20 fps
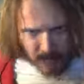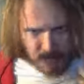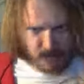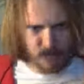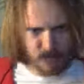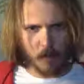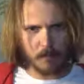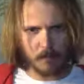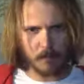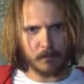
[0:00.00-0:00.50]

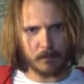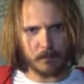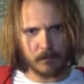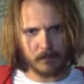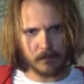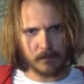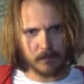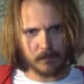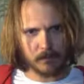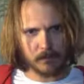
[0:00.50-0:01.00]
solvable,
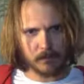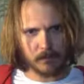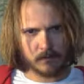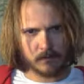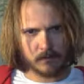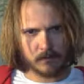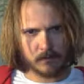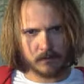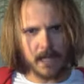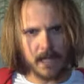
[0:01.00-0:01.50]

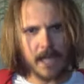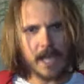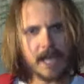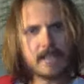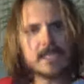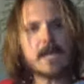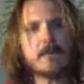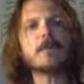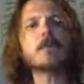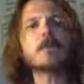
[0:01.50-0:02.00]

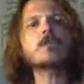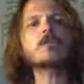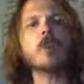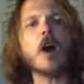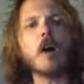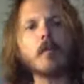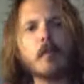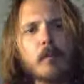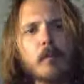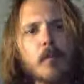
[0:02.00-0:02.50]
except they're
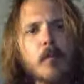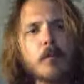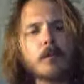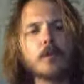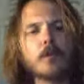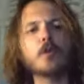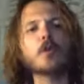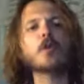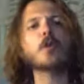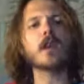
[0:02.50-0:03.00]
solvable
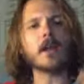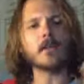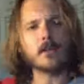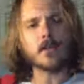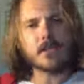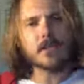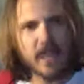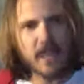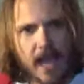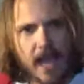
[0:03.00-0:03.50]
through an
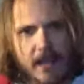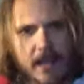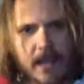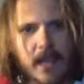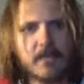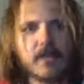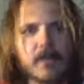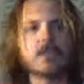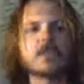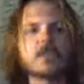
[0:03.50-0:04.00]
understanding
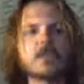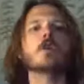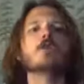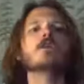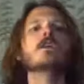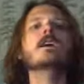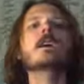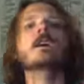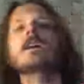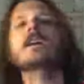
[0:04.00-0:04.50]
of its
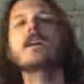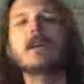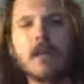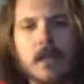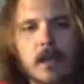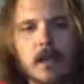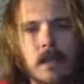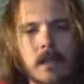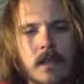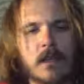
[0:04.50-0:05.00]
own
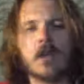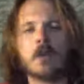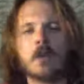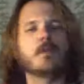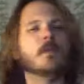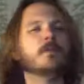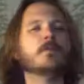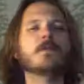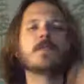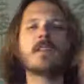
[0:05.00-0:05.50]

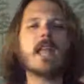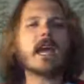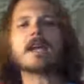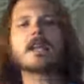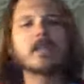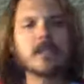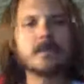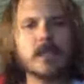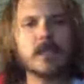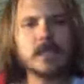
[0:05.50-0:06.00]

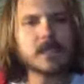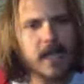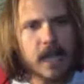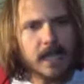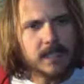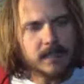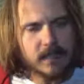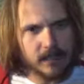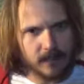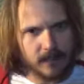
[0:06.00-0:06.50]
reflective
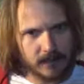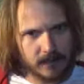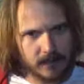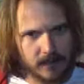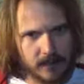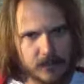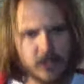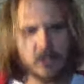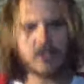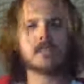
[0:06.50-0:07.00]
necessity.
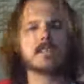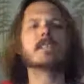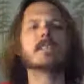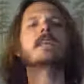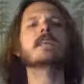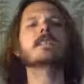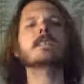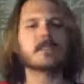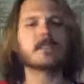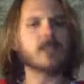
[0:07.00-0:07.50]
It just
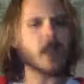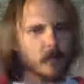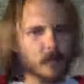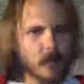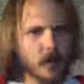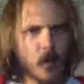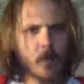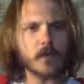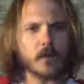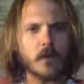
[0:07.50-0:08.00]
sees itself
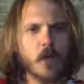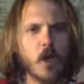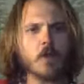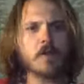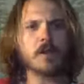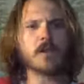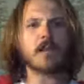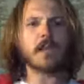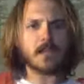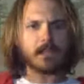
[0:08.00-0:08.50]
over and over
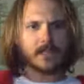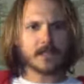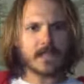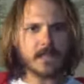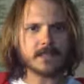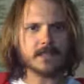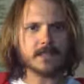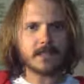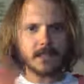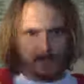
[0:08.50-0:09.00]
again and
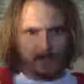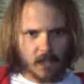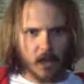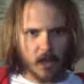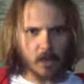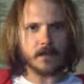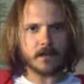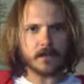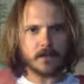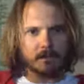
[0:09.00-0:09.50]
senses
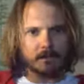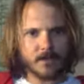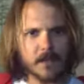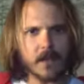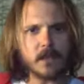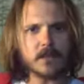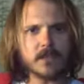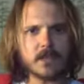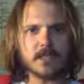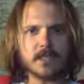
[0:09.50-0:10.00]
itself and
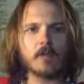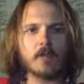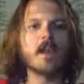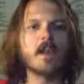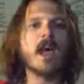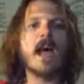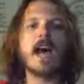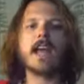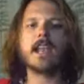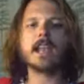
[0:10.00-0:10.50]
feels itself,
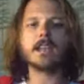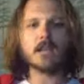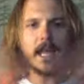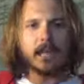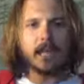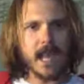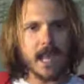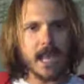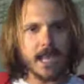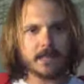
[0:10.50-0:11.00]

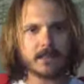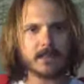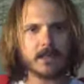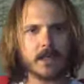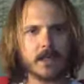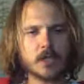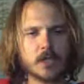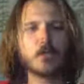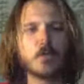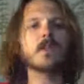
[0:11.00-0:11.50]
and
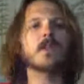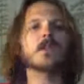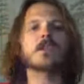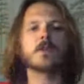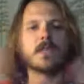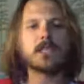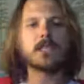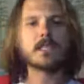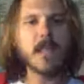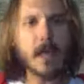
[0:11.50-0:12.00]
it's willing to
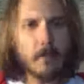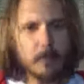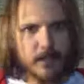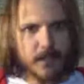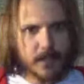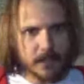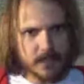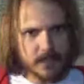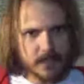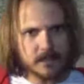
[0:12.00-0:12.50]
accept
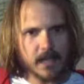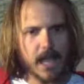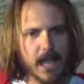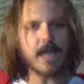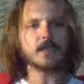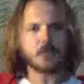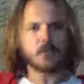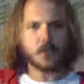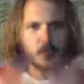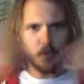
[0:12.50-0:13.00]
this
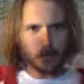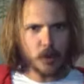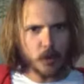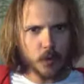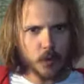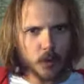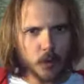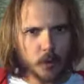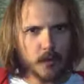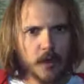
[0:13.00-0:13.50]
as
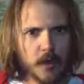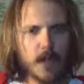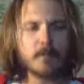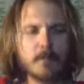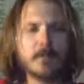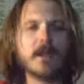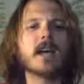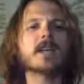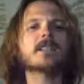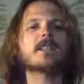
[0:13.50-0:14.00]
truth
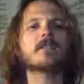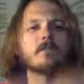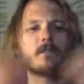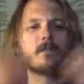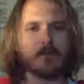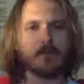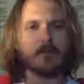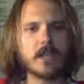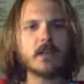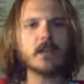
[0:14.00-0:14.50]
because it
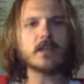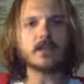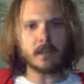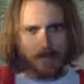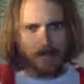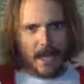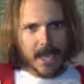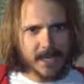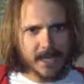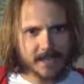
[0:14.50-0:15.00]
feels
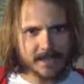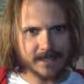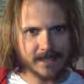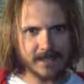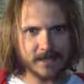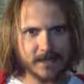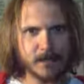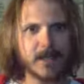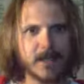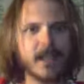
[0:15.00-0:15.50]

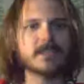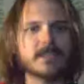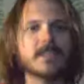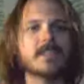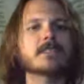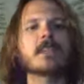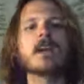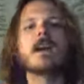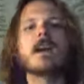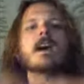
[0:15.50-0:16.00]
amazing, because
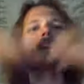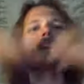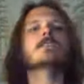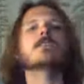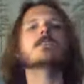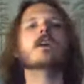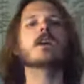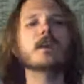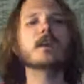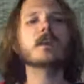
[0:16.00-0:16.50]

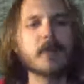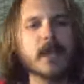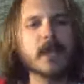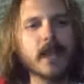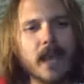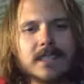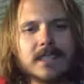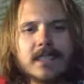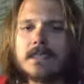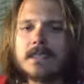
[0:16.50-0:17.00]

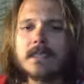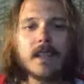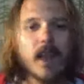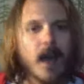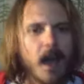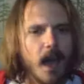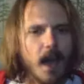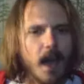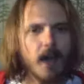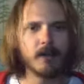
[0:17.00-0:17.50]
it's
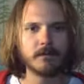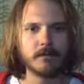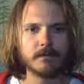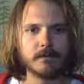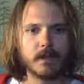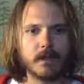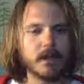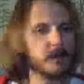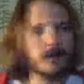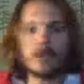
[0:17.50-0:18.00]
love.
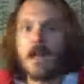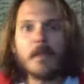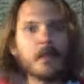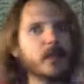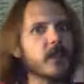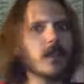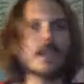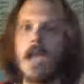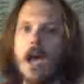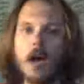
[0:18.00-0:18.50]
And
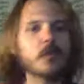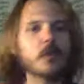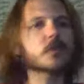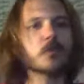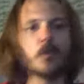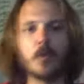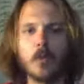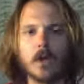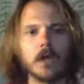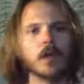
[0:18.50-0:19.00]
nothing else
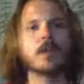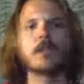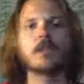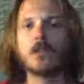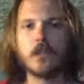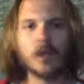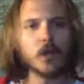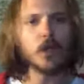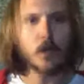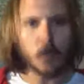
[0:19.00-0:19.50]
will
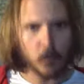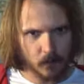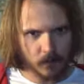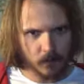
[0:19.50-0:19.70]
do.